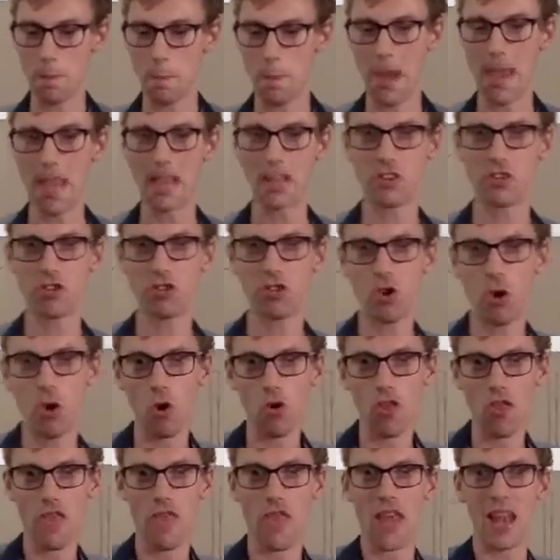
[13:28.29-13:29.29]
make
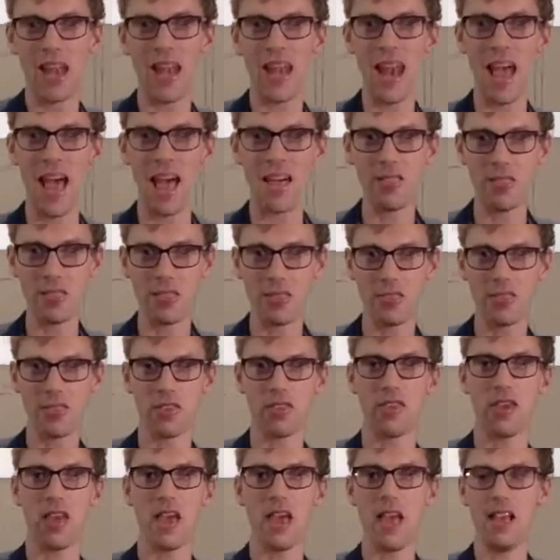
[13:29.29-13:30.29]
sure that the length
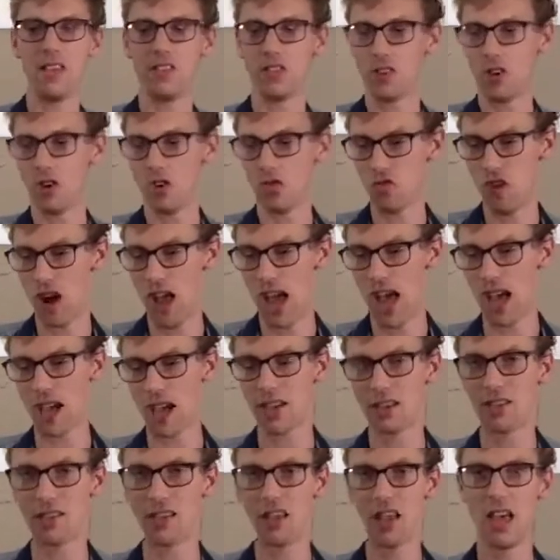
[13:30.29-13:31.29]
is
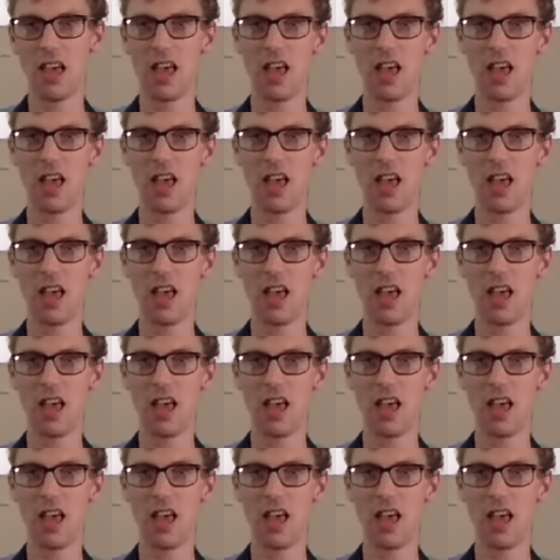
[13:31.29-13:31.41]
correct